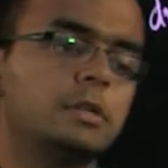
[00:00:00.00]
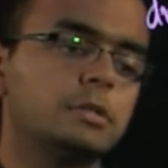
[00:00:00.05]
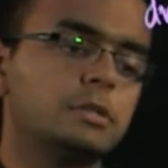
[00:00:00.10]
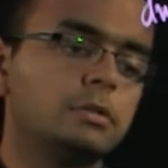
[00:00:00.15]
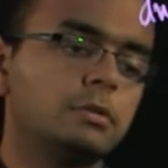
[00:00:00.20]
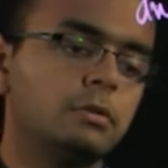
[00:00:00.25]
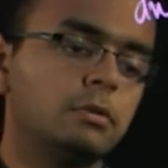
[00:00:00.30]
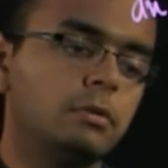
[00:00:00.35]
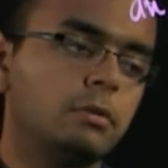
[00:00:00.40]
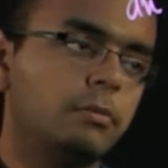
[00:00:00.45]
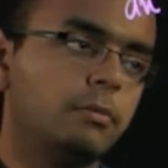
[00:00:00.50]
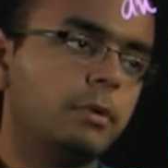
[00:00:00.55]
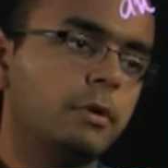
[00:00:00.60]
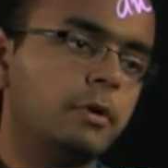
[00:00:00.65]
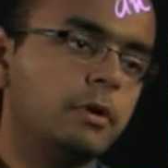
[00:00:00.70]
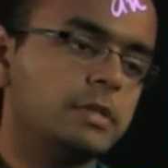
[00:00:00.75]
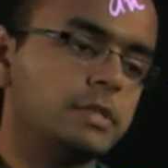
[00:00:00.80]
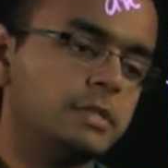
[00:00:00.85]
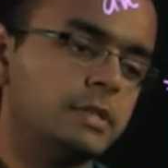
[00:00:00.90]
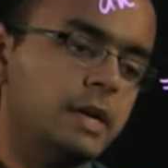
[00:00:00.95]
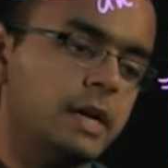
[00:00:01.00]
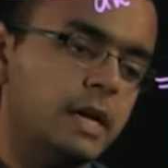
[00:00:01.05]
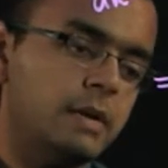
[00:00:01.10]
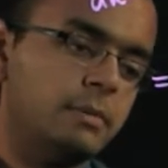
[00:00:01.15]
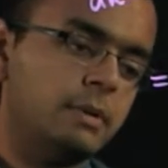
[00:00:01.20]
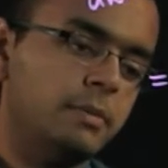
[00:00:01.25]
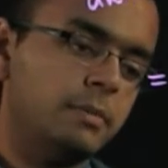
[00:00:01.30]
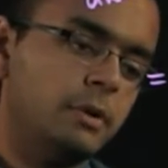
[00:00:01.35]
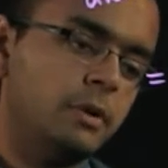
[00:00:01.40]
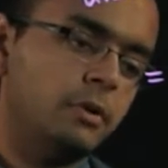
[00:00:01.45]
So because I
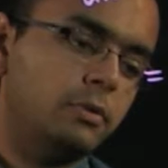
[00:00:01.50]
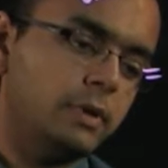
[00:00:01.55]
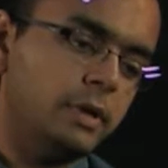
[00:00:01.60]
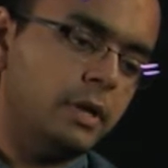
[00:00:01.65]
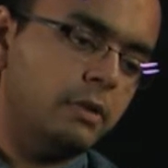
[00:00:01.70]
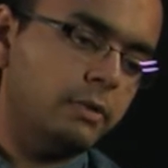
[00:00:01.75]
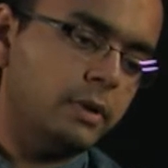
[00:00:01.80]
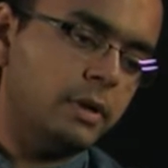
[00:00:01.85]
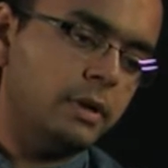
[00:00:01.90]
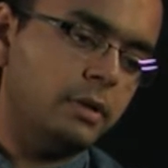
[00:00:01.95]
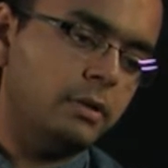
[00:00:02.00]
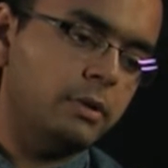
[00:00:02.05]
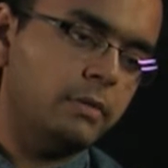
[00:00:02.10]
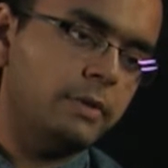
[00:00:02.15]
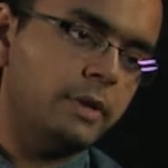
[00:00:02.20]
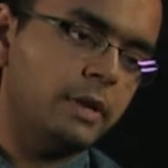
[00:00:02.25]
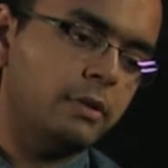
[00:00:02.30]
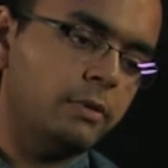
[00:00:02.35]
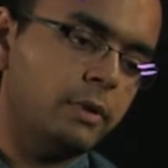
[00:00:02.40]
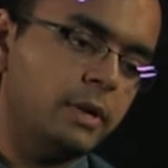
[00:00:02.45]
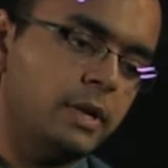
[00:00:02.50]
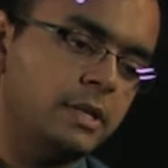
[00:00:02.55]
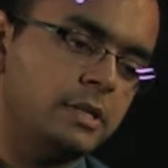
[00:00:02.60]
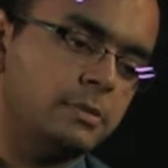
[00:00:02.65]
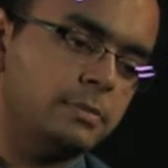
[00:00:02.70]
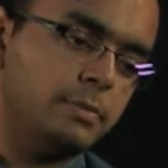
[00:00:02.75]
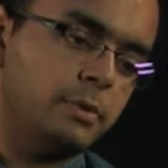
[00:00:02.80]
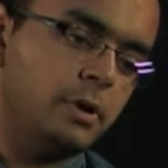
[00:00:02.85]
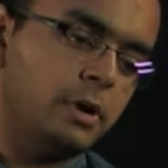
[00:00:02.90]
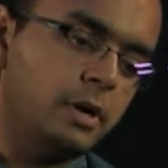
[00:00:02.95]
am able to you can very quickly
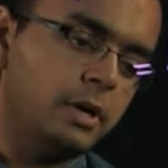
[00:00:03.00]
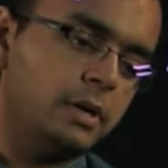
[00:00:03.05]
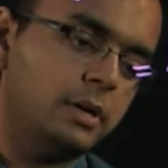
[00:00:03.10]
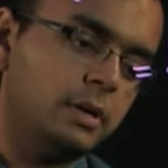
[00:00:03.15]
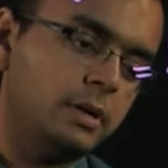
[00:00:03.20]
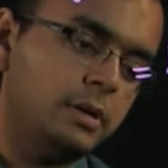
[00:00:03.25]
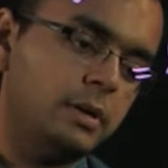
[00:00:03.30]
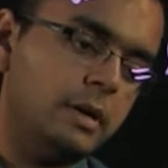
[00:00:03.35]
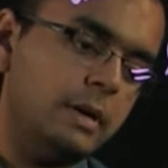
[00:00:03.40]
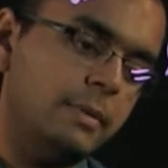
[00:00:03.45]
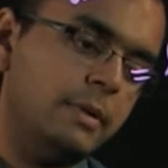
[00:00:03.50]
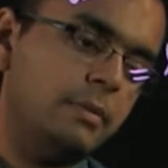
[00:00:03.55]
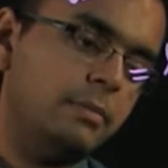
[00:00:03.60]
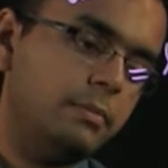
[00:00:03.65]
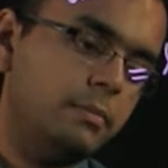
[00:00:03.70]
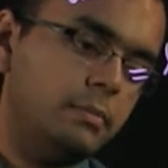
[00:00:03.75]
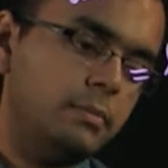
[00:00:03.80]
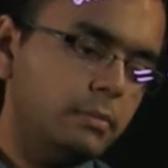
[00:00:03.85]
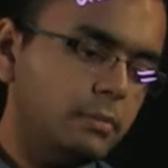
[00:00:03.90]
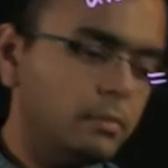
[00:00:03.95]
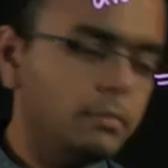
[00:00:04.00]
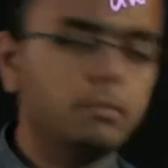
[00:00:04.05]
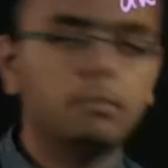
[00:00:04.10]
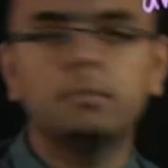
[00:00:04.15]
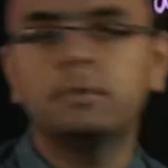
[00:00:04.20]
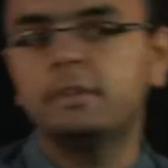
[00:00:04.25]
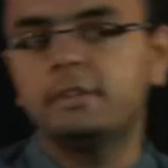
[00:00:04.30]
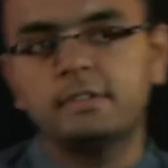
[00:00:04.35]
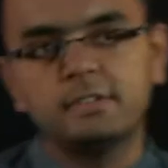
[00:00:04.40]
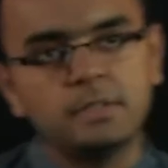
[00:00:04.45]
spot, I mean
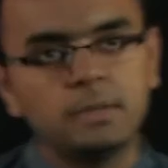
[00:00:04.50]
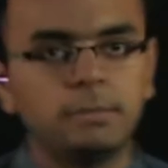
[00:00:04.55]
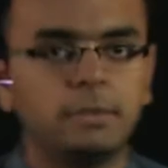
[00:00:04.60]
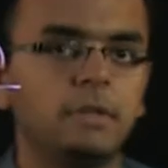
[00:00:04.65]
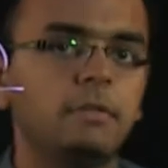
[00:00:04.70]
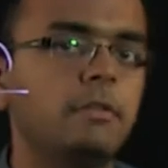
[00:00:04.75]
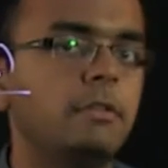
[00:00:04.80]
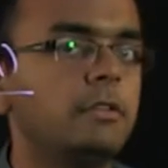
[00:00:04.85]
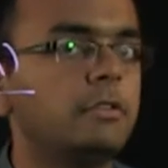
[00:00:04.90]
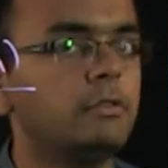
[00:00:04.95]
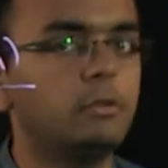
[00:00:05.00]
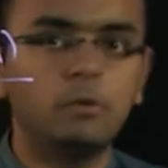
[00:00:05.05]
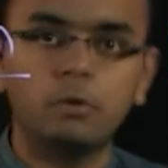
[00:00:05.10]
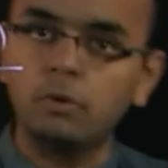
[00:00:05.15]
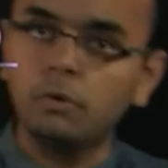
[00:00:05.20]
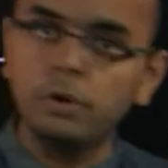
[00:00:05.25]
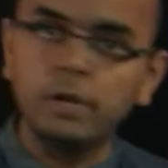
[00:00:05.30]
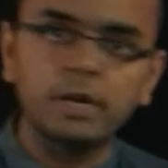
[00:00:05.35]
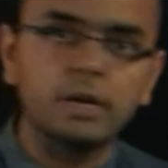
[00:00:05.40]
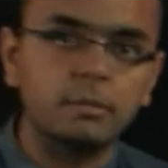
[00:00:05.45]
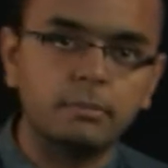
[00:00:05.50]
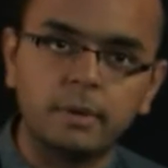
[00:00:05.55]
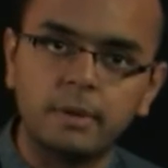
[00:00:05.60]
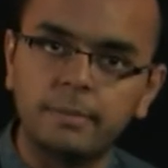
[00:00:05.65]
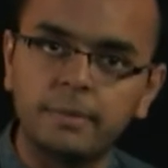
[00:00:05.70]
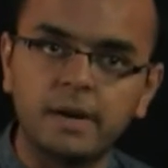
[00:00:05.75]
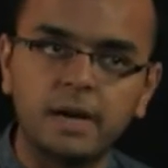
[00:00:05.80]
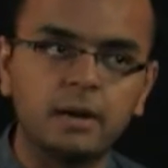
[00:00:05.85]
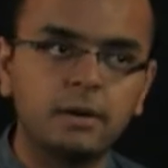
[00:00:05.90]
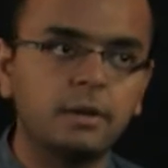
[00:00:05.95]
this is something which will only come by
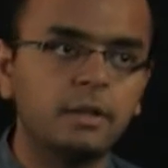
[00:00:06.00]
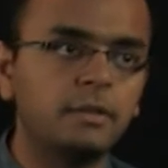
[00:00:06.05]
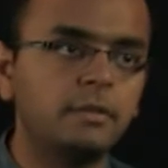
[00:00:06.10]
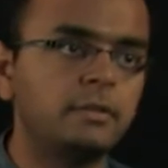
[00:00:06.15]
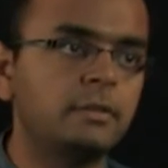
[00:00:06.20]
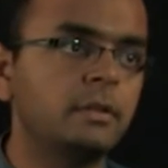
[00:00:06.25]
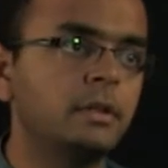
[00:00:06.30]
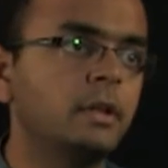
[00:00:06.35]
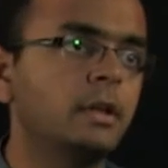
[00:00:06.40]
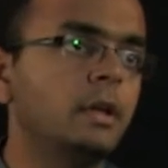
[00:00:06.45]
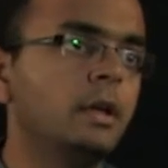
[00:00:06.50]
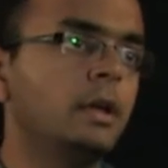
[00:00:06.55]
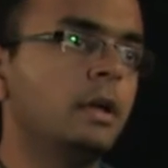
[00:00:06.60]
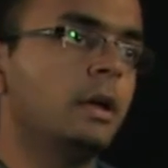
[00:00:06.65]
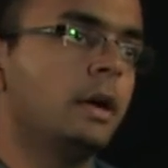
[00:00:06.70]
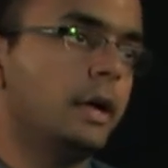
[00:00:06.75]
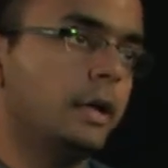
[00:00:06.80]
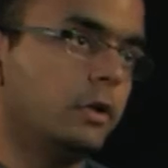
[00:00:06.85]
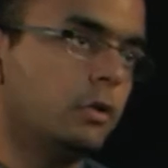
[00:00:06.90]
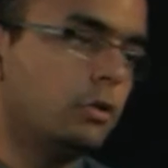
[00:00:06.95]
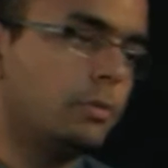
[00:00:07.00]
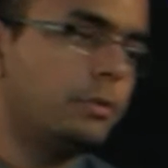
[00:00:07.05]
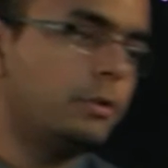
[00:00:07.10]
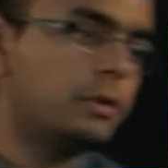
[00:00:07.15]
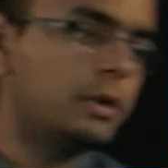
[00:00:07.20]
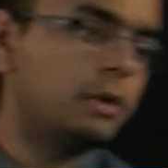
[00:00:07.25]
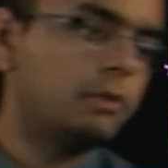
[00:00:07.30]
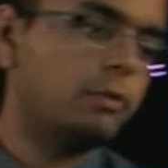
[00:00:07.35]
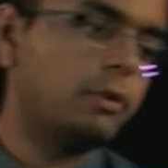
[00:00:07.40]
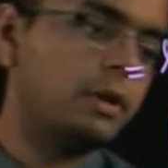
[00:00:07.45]
practice. I hope you
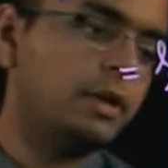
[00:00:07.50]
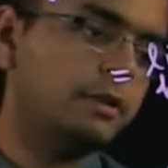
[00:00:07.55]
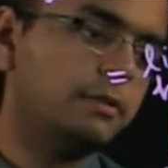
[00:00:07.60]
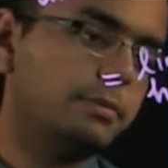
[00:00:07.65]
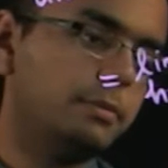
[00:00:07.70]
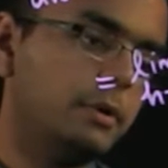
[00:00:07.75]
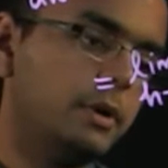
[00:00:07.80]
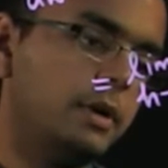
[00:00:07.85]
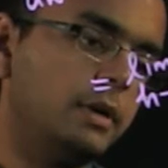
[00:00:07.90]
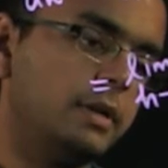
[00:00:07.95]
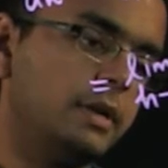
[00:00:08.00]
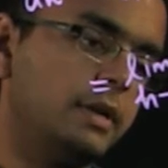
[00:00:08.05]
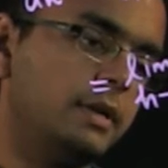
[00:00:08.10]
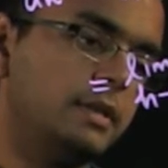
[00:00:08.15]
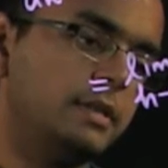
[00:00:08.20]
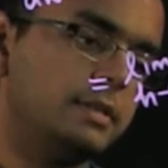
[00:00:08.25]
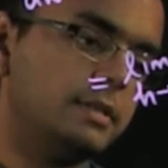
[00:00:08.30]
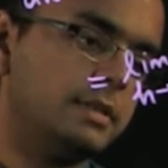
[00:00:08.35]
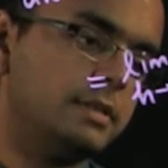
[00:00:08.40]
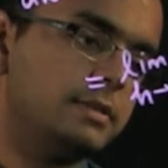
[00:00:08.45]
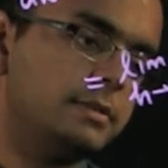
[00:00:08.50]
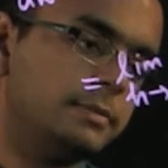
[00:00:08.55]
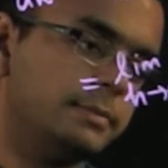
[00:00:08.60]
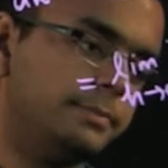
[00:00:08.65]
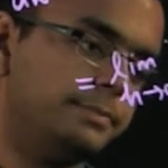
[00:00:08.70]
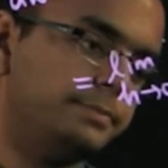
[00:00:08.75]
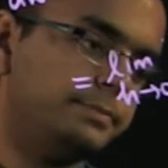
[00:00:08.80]
can quickly spot that this is